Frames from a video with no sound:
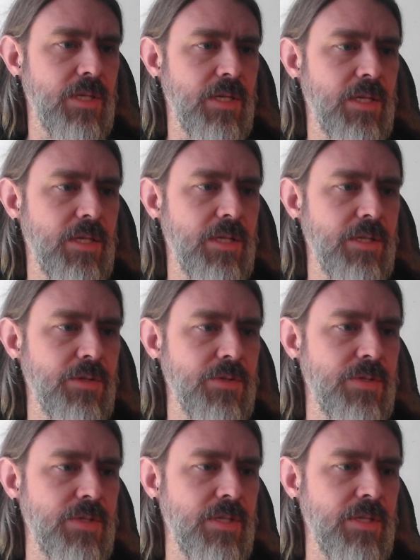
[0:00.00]
You'll
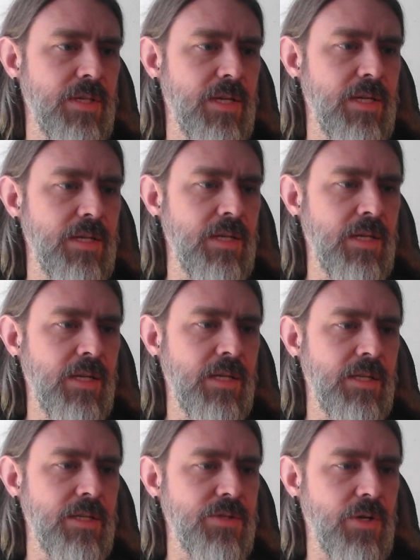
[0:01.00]
see that
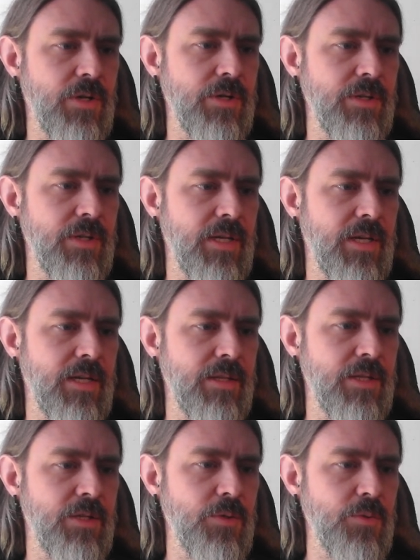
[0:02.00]
this art,
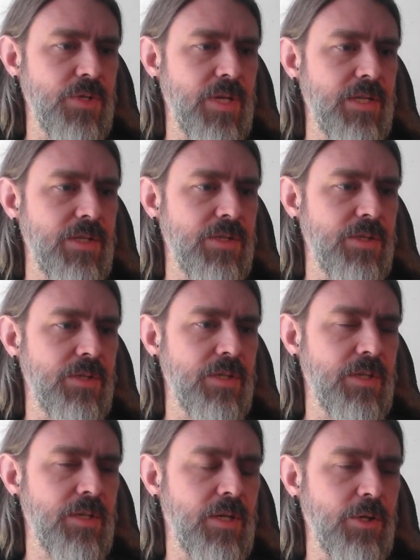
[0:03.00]
the new sketch
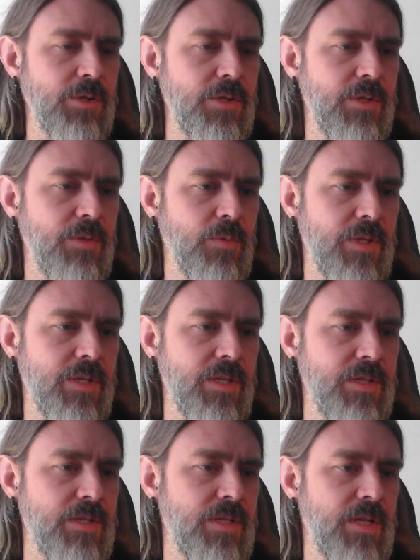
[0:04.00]
art with
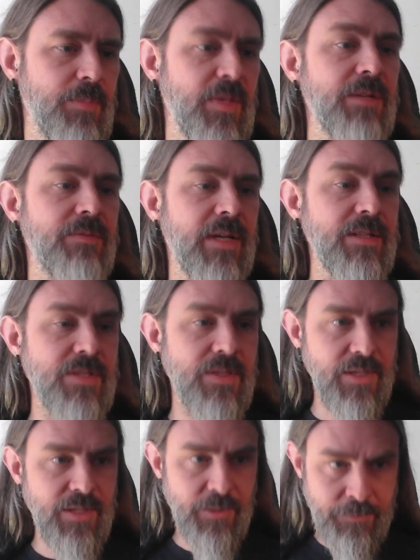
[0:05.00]
its meta file is
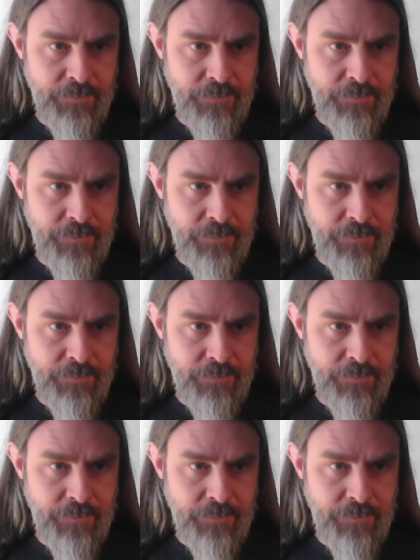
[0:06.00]
in there.